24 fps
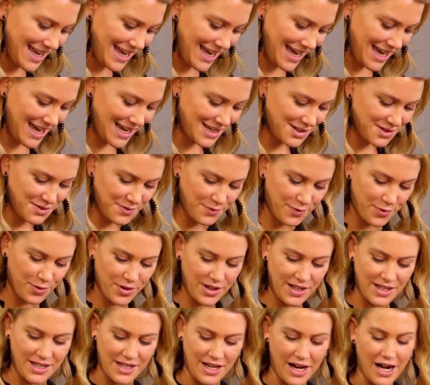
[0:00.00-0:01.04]
And for
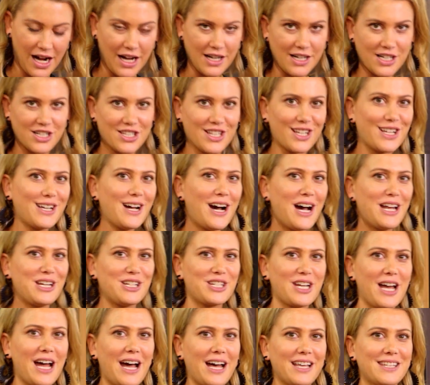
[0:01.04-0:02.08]
the garnish
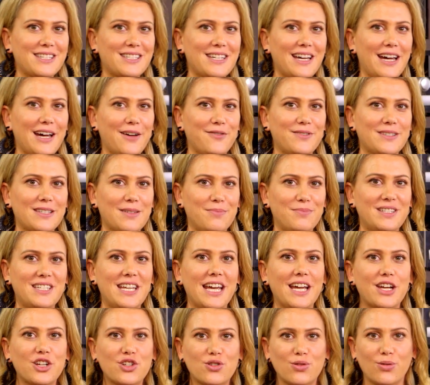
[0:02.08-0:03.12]
has to have some
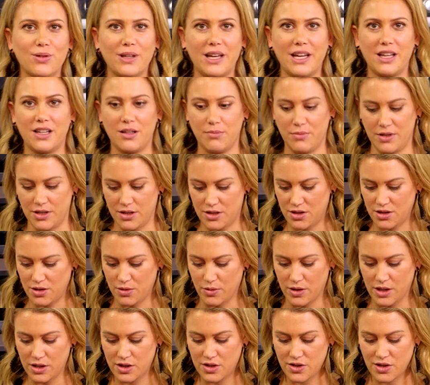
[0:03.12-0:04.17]
textural elements to
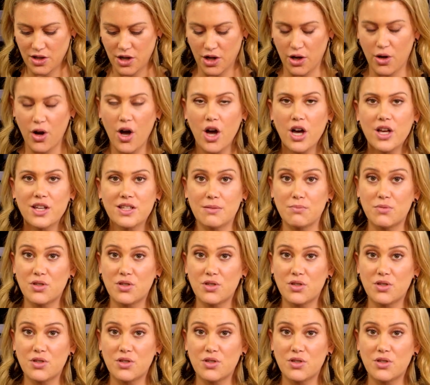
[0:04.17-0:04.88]
it. So some